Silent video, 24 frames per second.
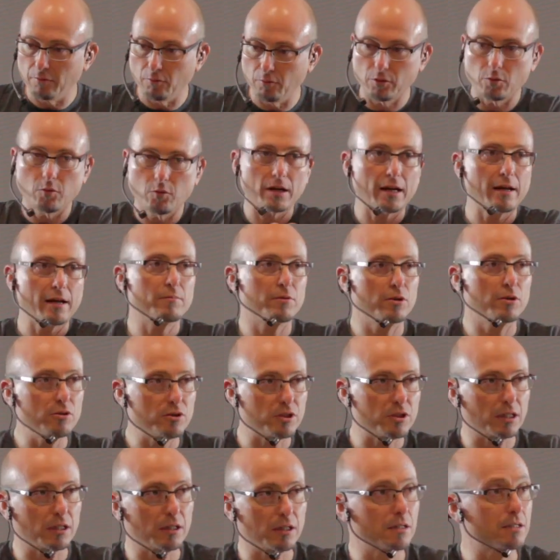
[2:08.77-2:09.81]
with what I'm
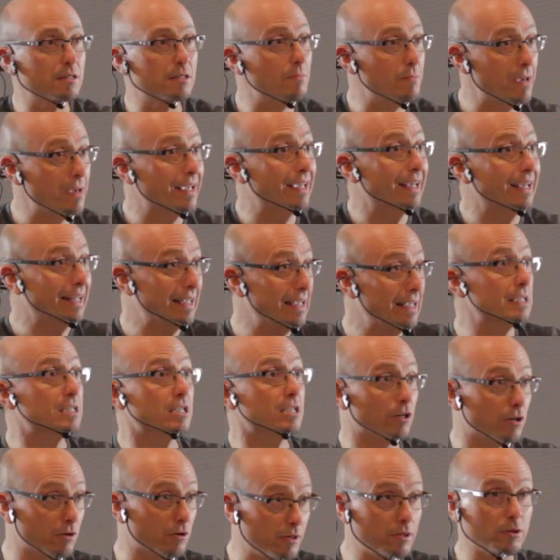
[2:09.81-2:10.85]
using to make it
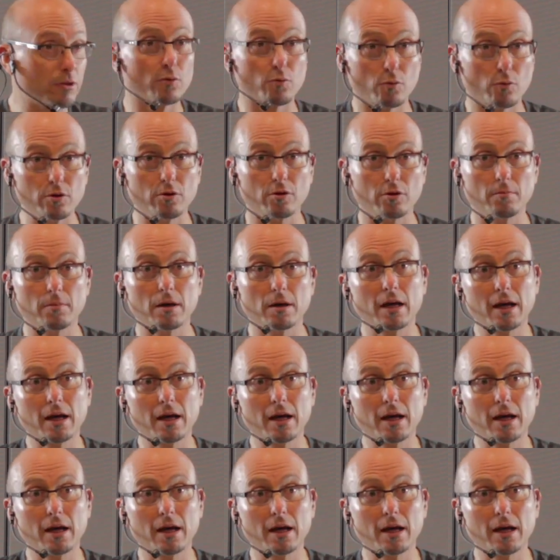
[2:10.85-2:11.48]
easier in the room?